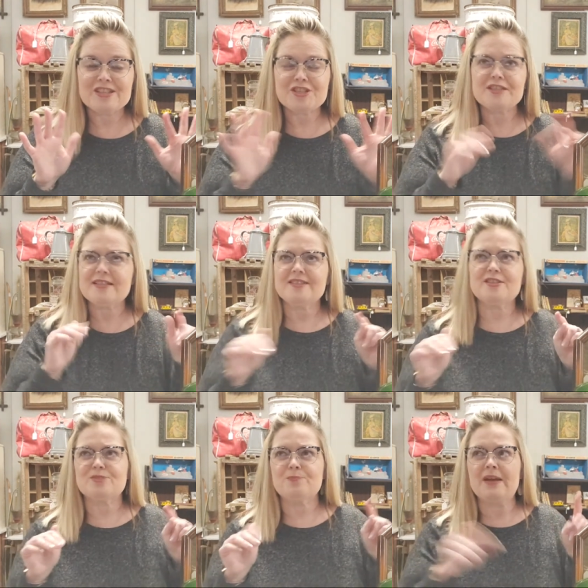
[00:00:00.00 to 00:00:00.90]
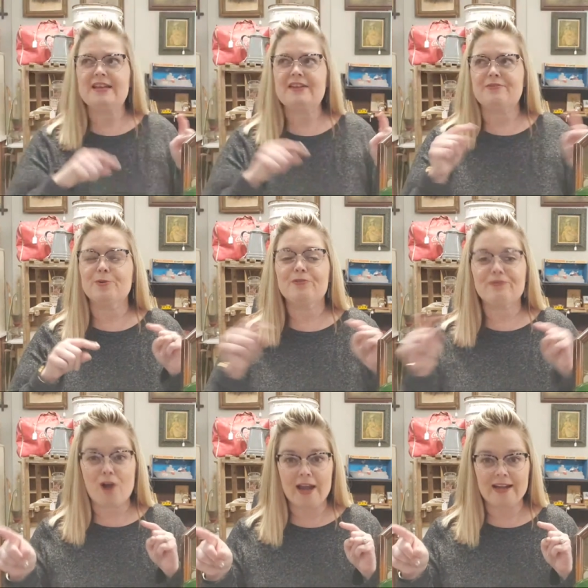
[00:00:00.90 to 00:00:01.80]
She just does it Monday through
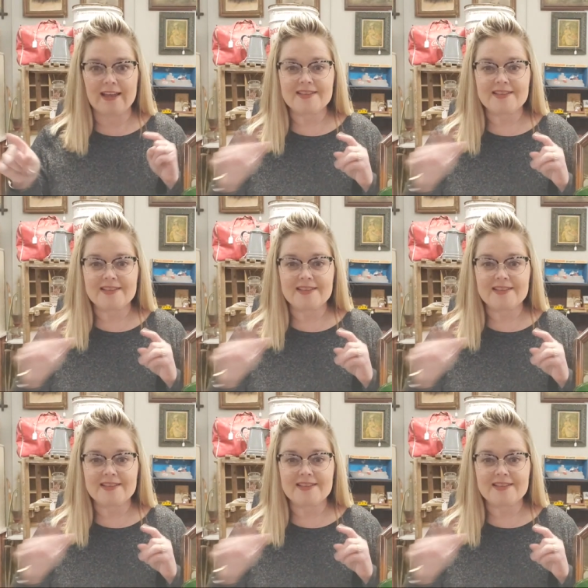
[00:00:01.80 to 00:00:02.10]
Friday.